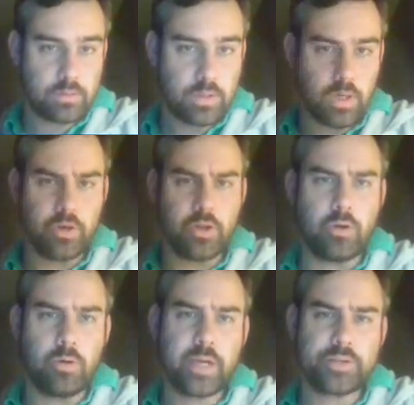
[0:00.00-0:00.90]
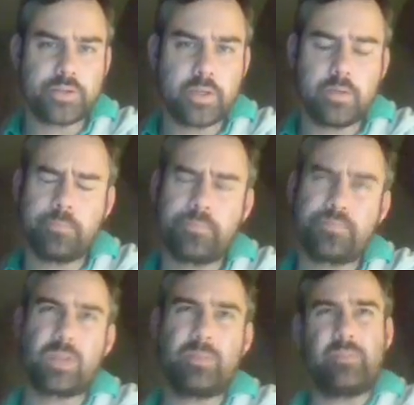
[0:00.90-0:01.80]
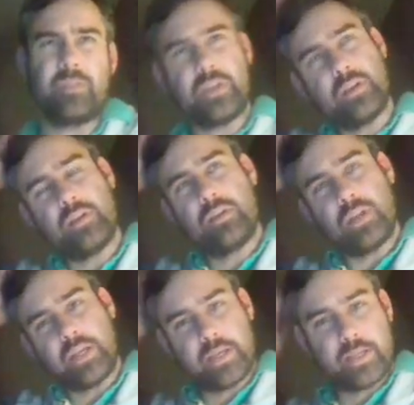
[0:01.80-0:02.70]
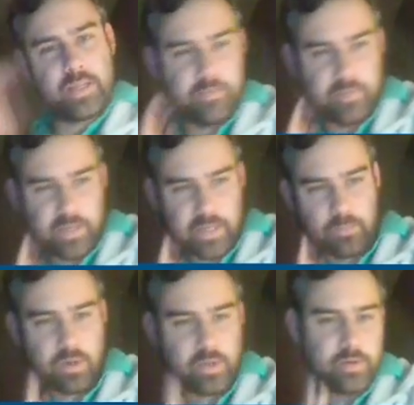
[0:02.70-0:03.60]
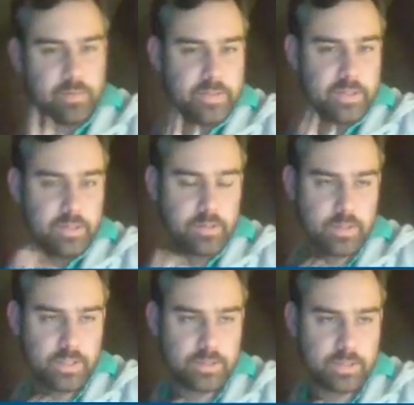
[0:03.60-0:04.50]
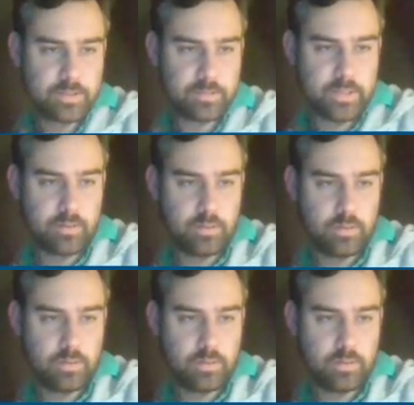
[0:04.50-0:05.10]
Oh, no, actually, let me think here. I think I want a Cryptic. That sounds better.